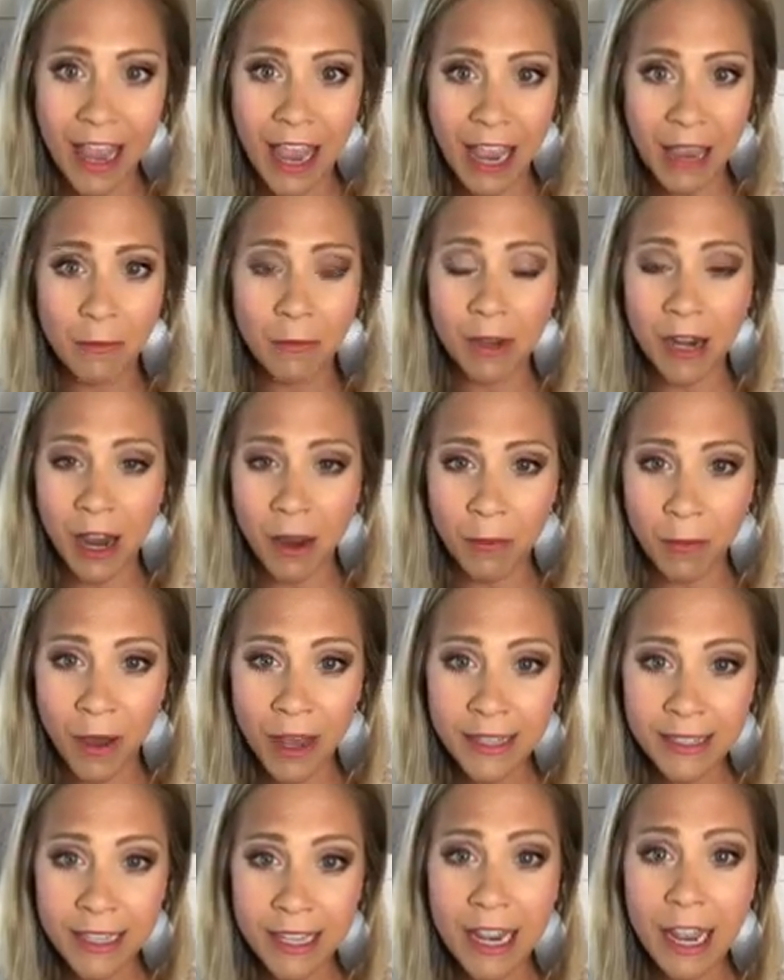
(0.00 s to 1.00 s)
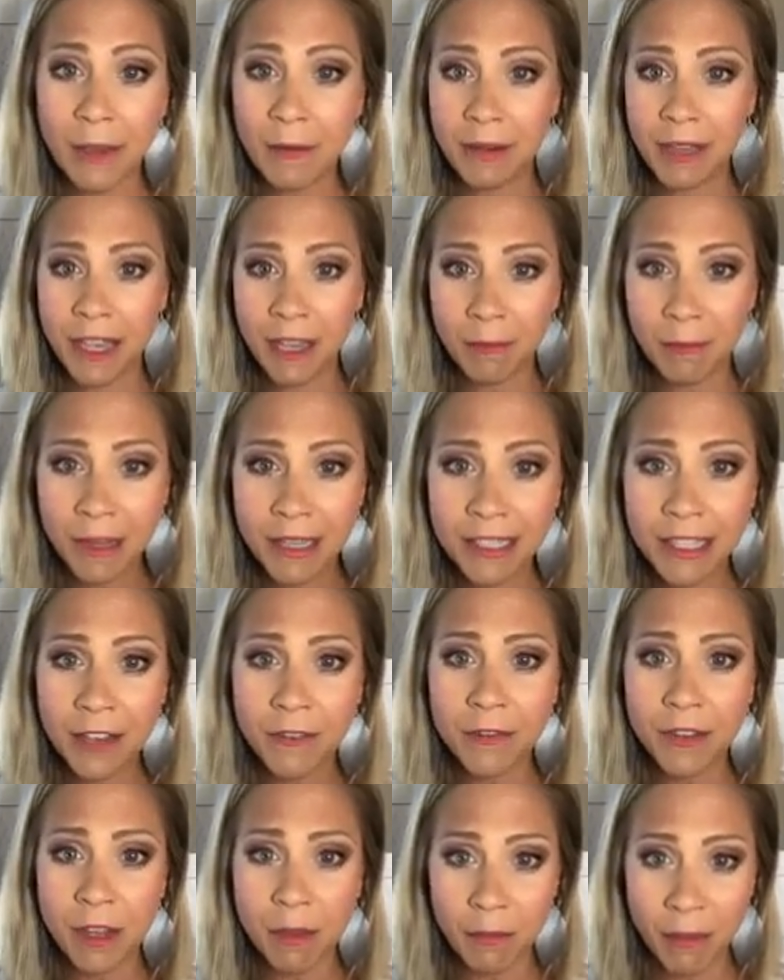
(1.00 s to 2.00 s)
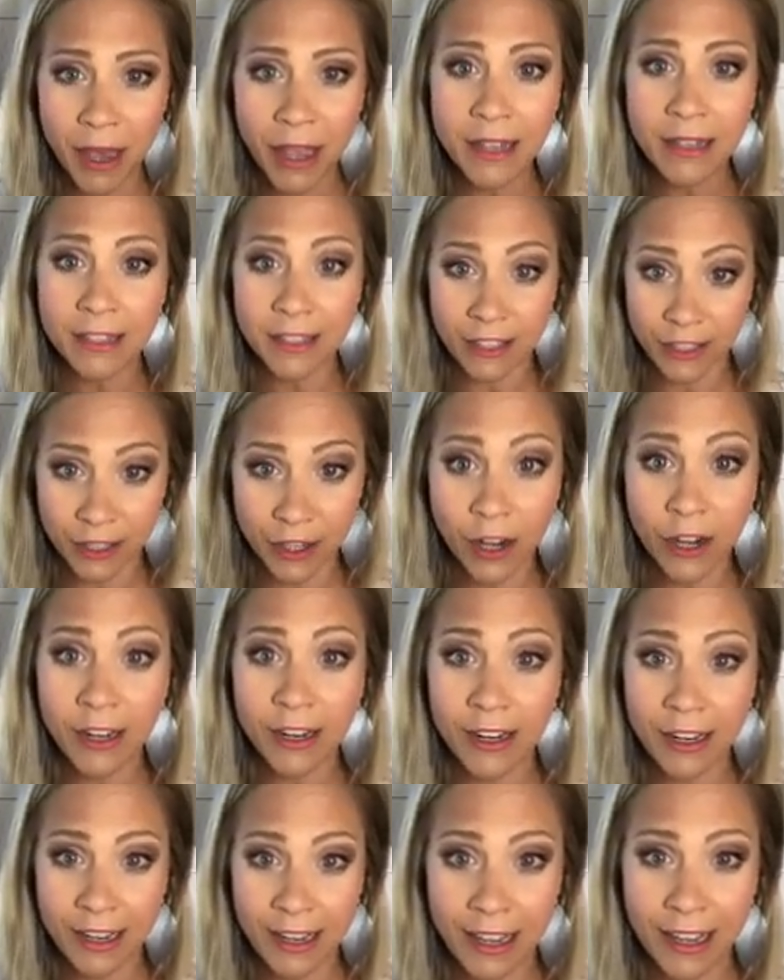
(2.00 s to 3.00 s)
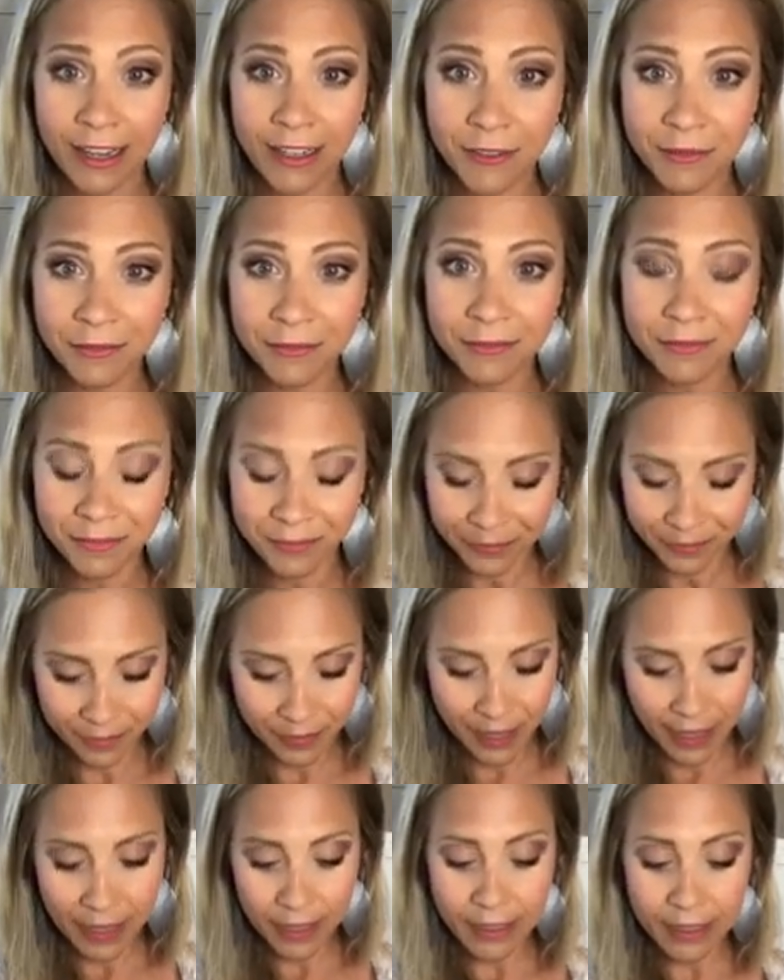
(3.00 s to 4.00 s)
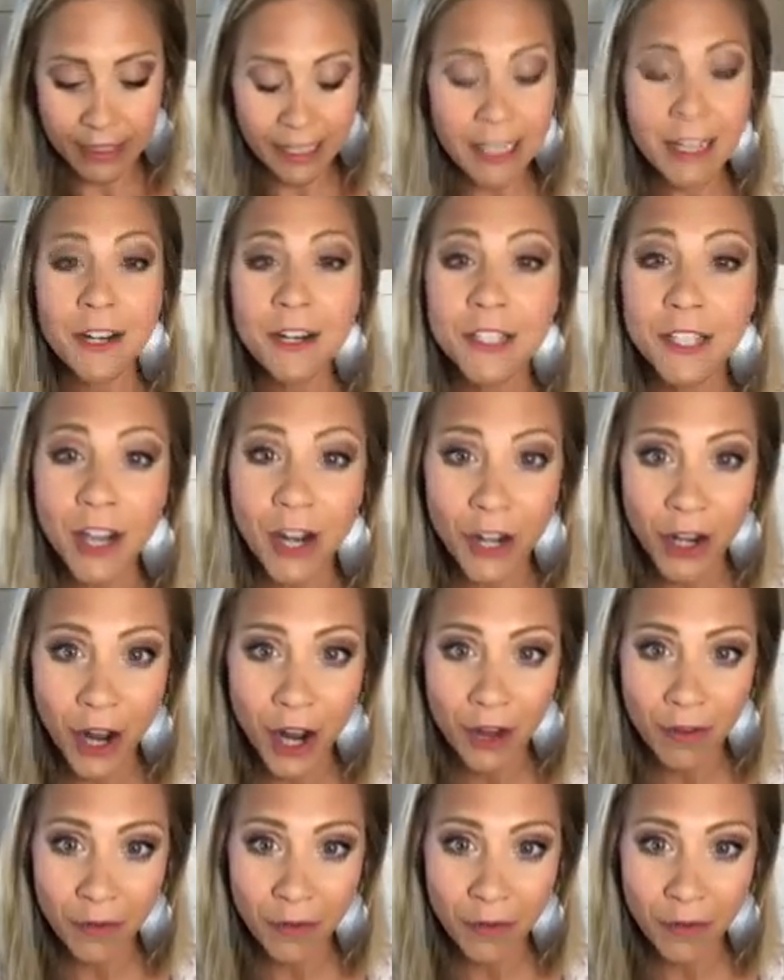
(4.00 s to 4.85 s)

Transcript: And when I wasn't, I would kick myself in the butt and start it again. Leaders are not